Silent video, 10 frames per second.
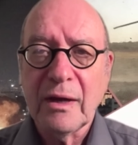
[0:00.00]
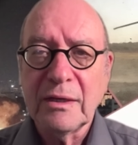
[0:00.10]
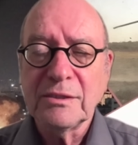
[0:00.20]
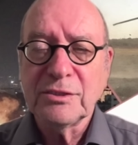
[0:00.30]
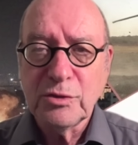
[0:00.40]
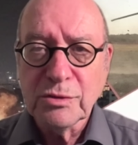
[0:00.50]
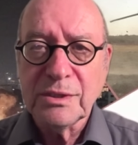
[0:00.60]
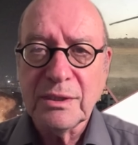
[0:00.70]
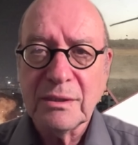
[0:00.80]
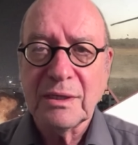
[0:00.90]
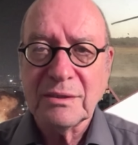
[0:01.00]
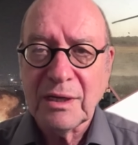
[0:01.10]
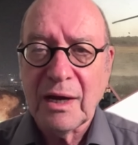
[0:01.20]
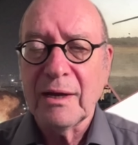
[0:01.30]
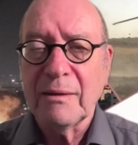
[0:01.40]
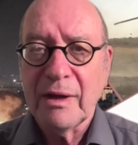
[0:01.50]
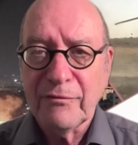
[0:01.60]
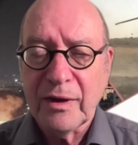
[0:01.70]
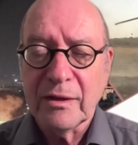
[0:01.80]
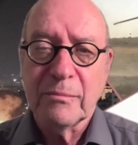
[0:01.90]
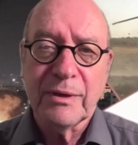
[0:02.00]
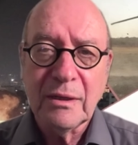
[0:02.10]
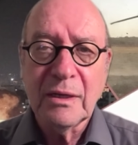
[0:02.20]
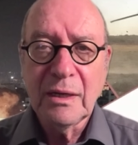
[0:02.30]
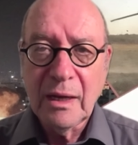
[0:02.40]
is using the time available,